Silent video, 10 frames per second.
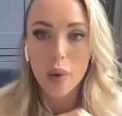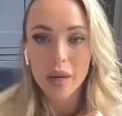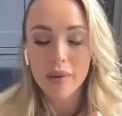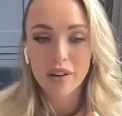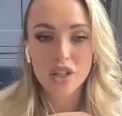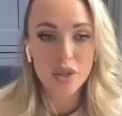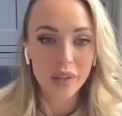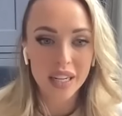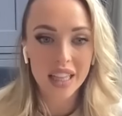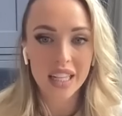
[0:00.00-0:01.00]
go anywhere or
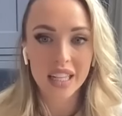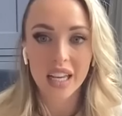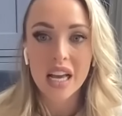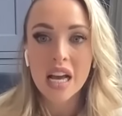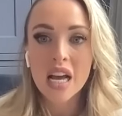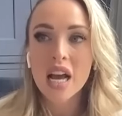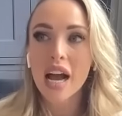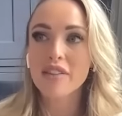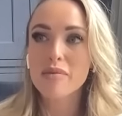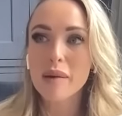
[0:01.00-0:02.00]
do anything like
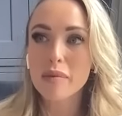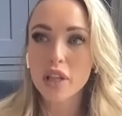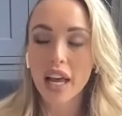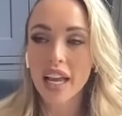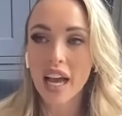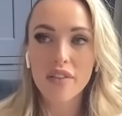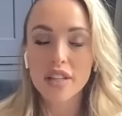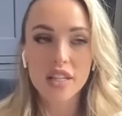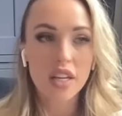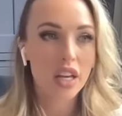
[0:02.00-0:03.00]
i remember like
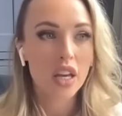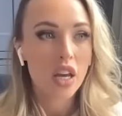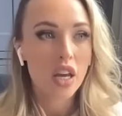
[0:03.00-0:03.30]
having to